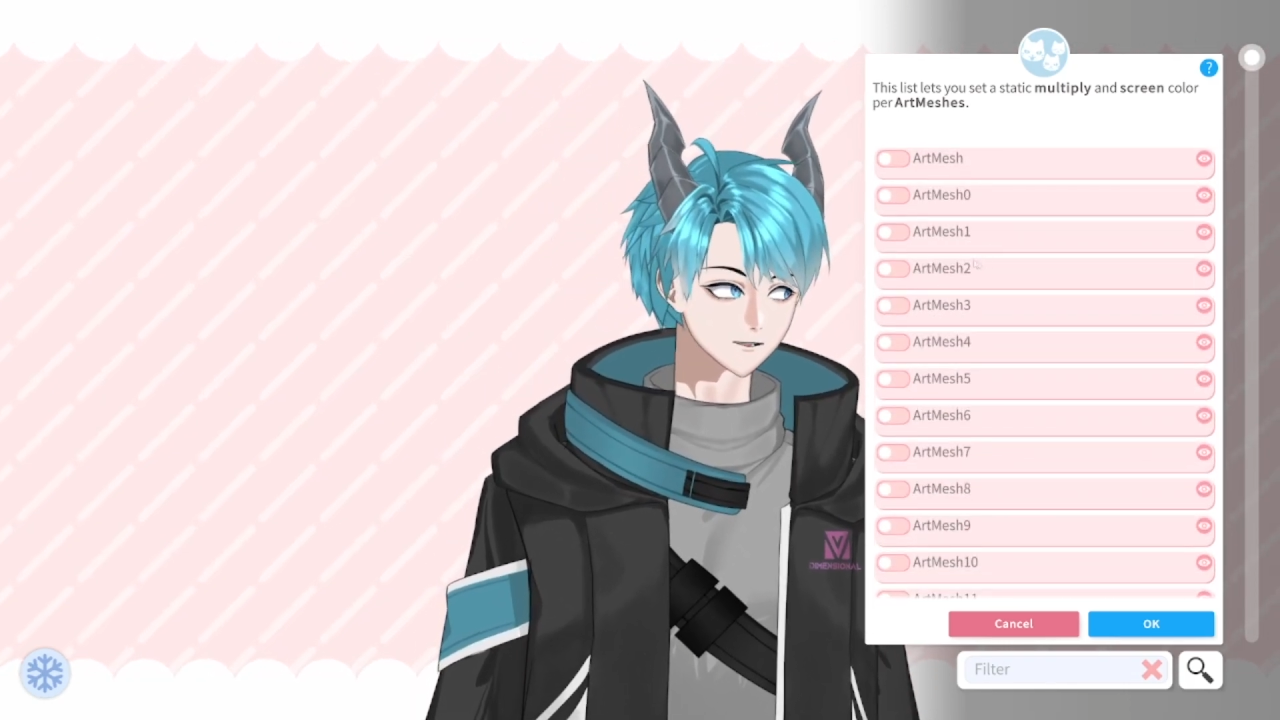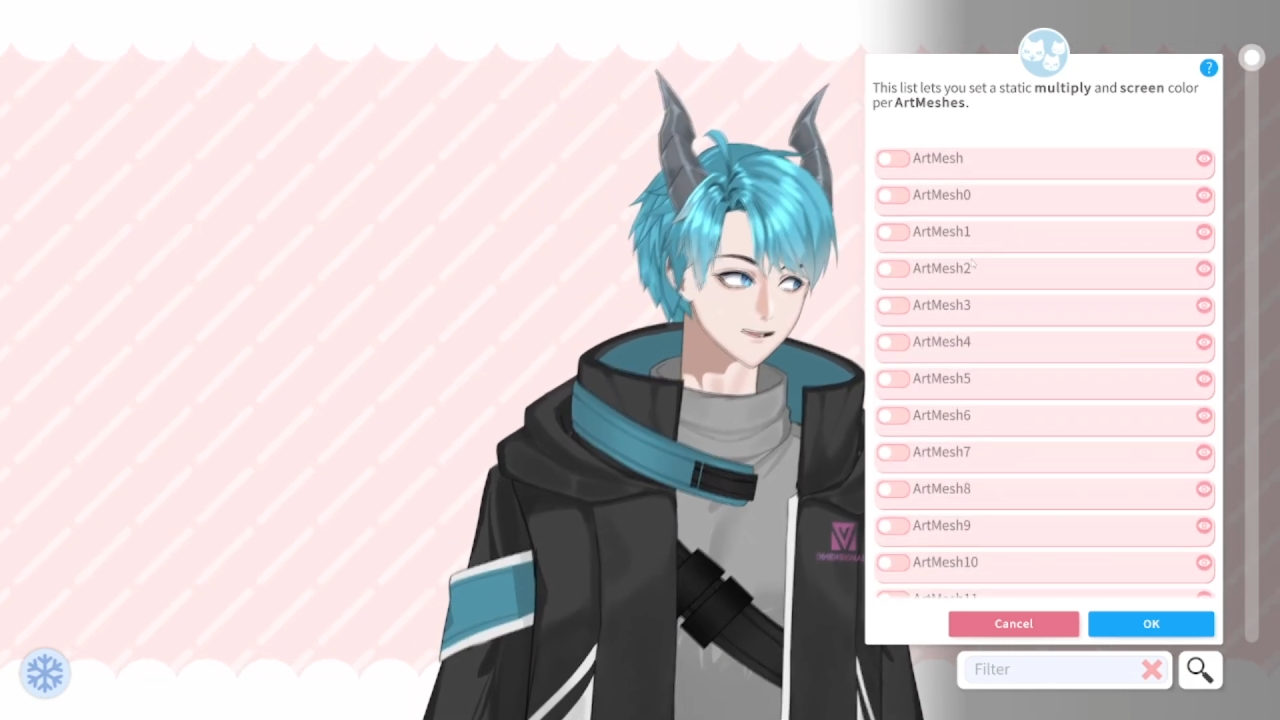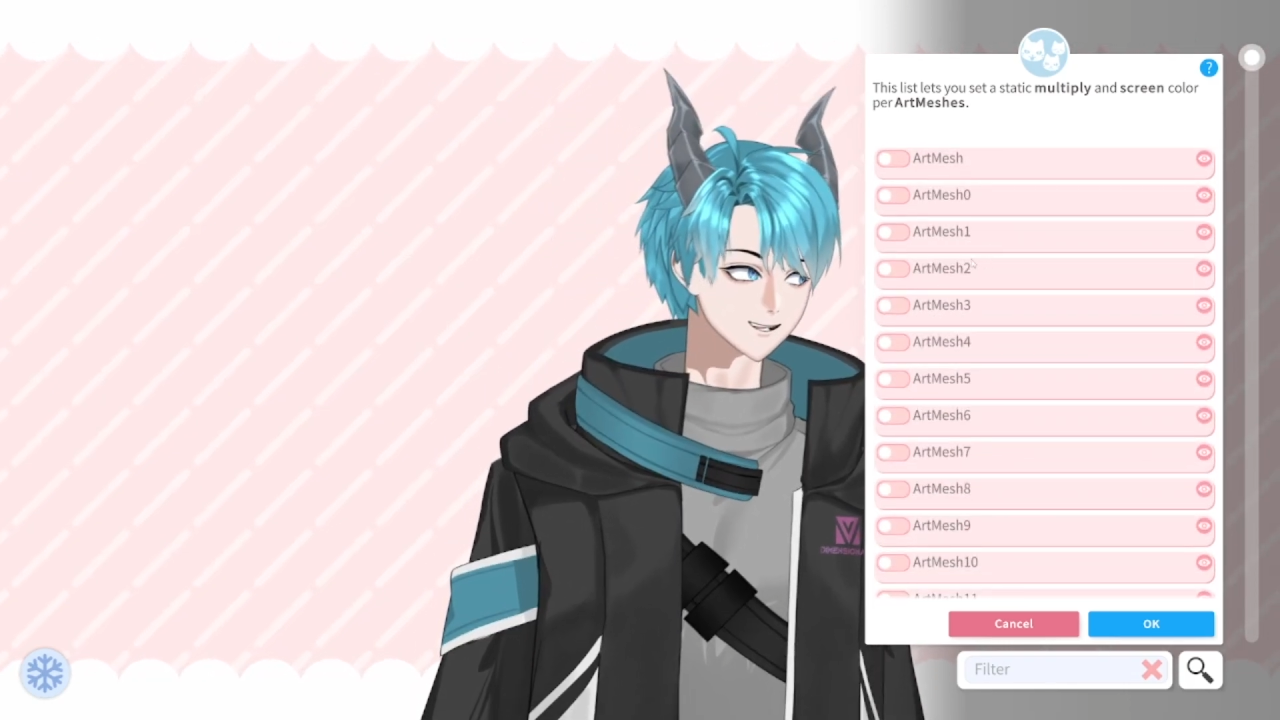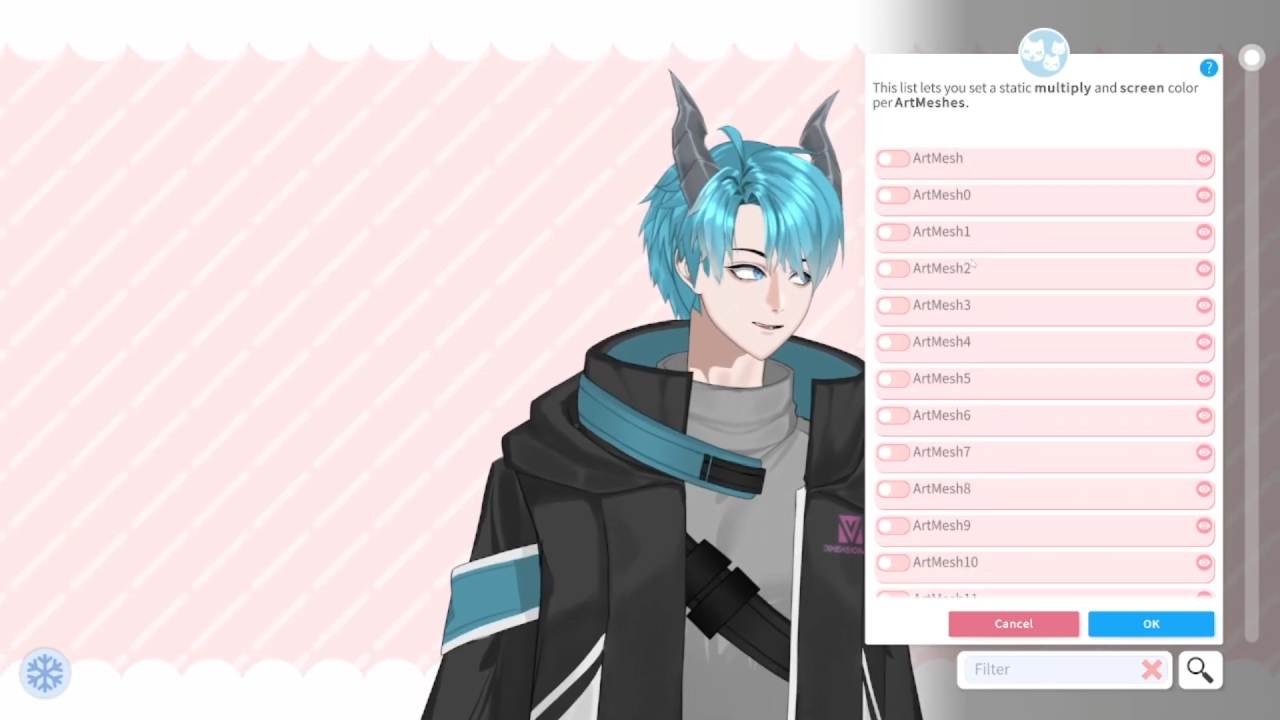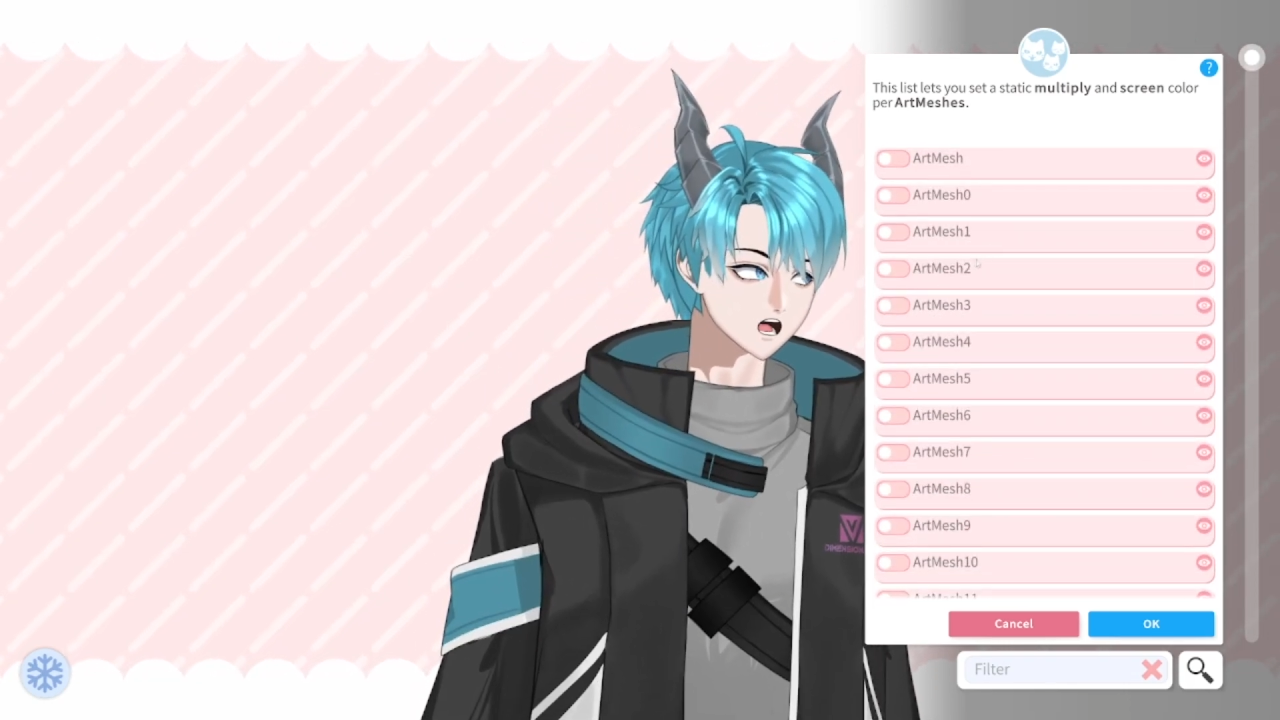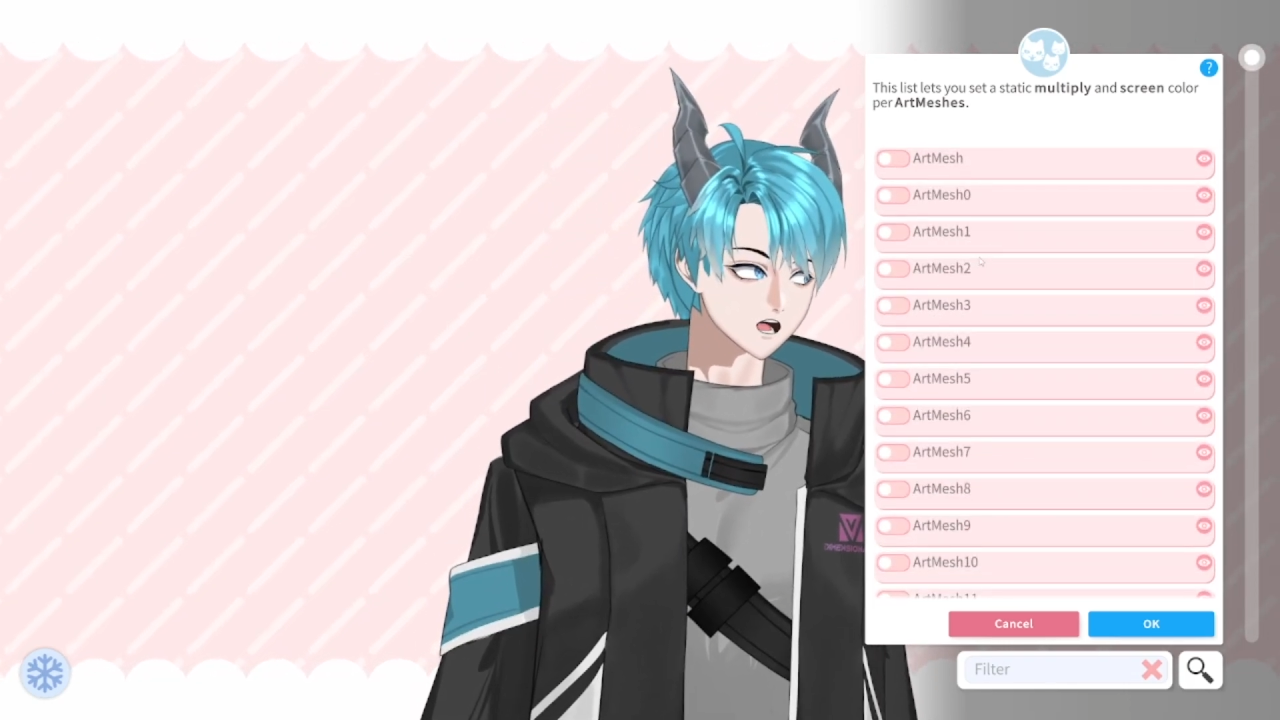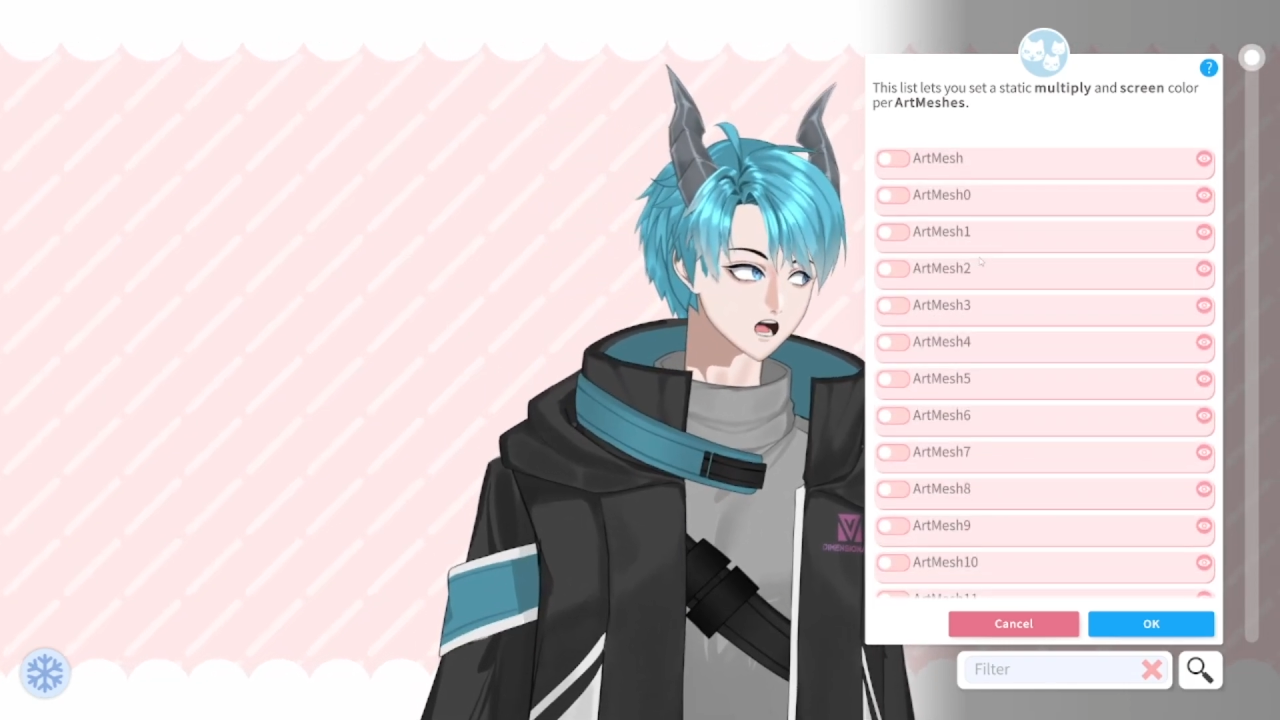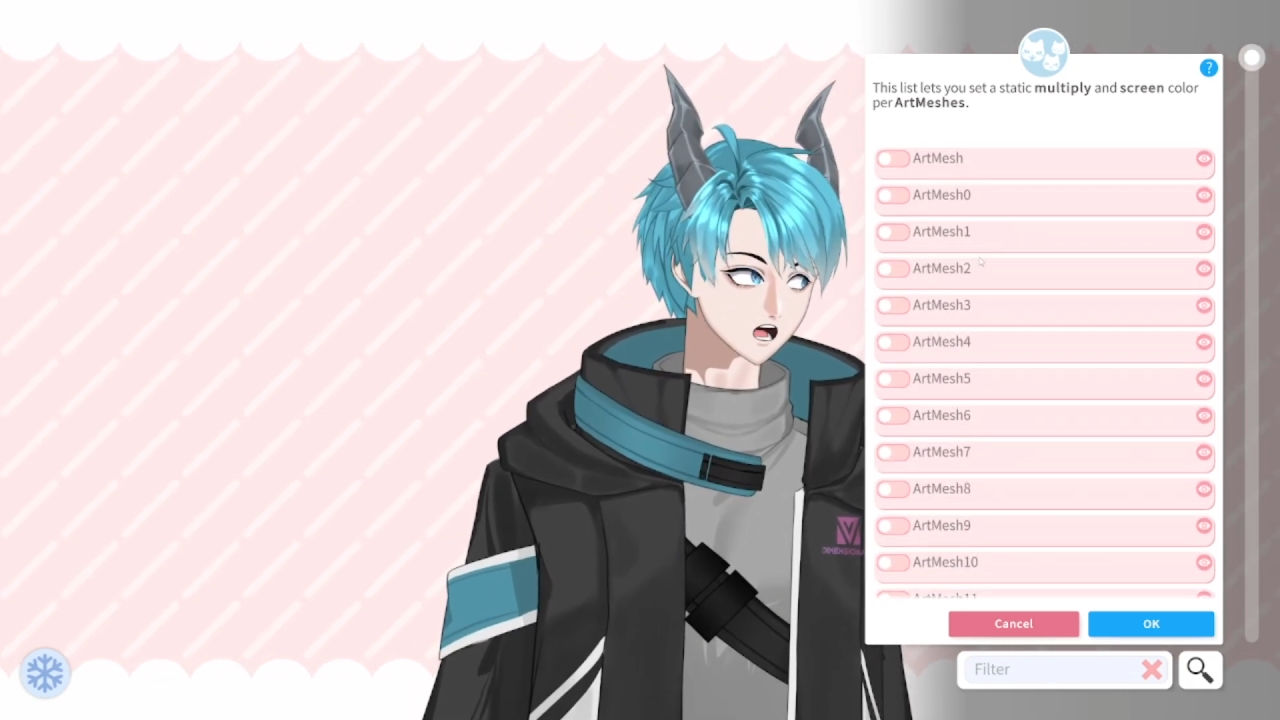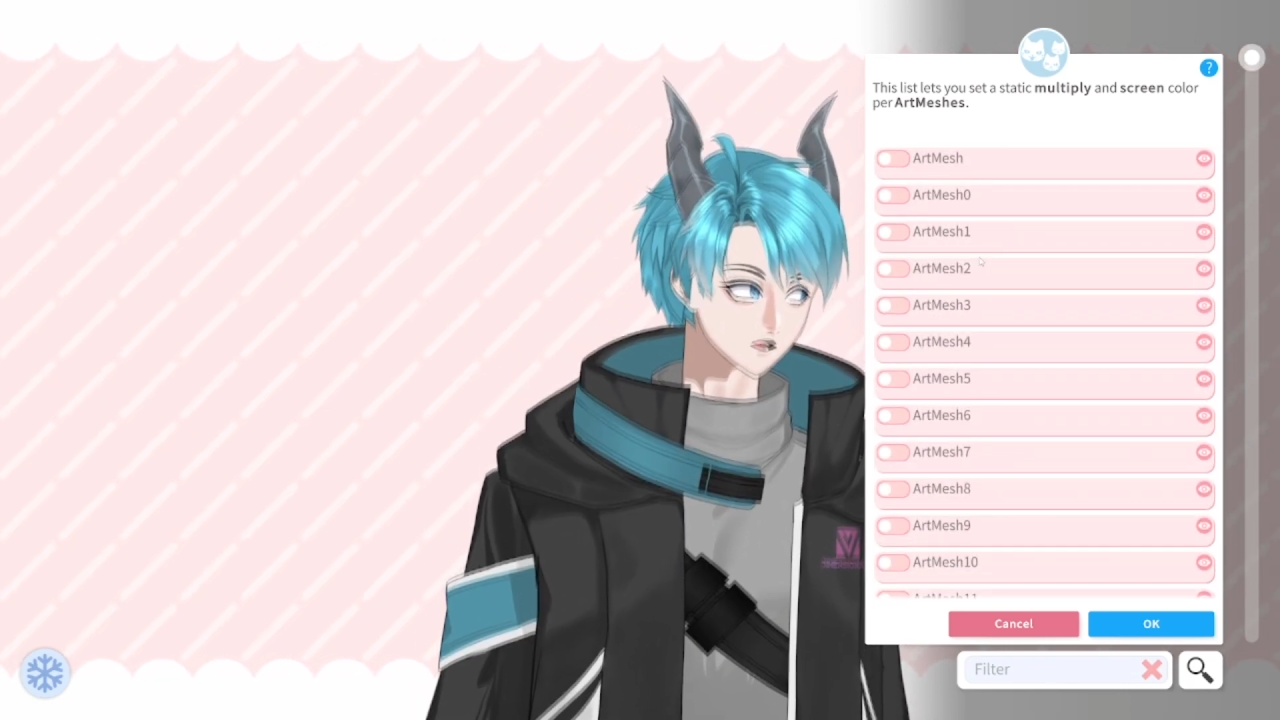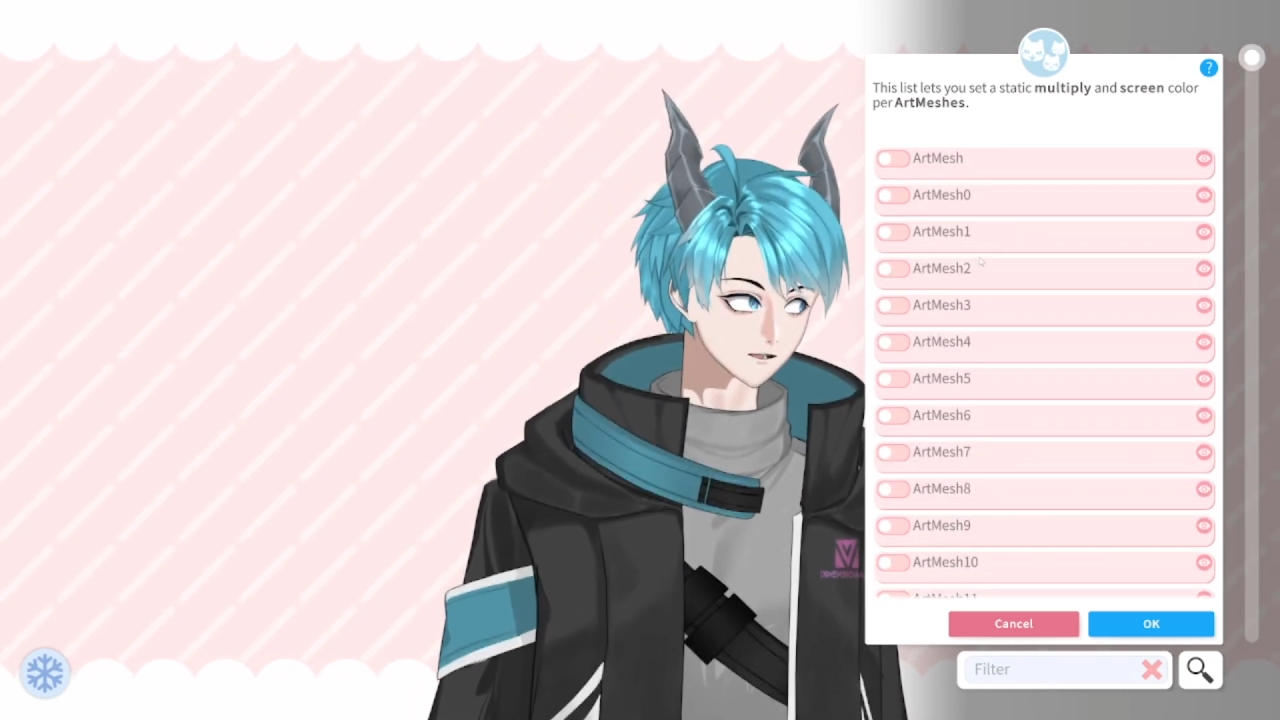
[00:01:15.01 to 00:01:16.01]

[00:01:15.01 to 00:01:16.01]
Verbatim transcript: has quite a lot,